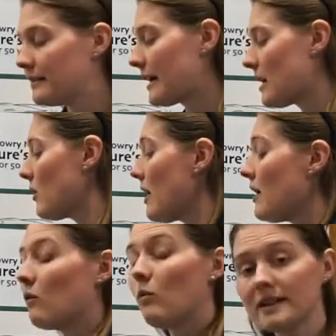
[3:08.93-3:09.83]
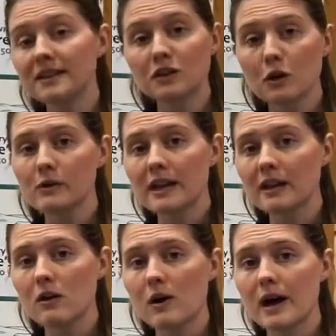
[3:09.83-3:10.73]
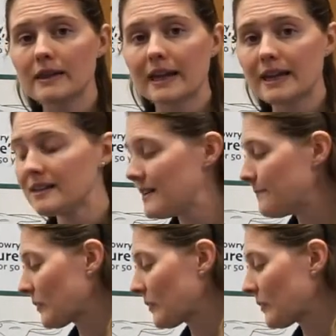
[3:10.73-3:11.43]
Now, once a toad can go on land,